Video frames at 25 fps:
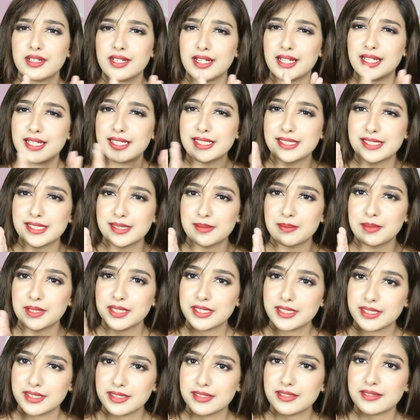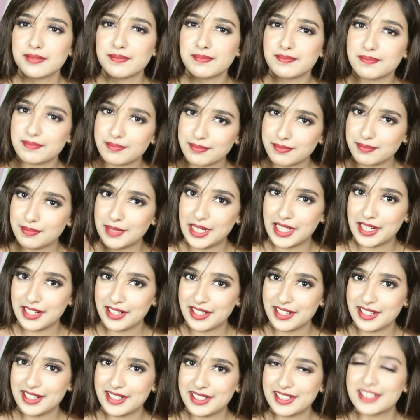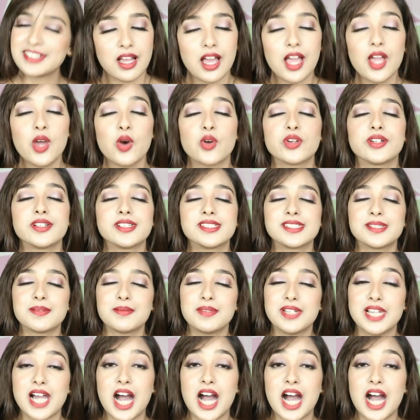a little bit bigger. I ordered some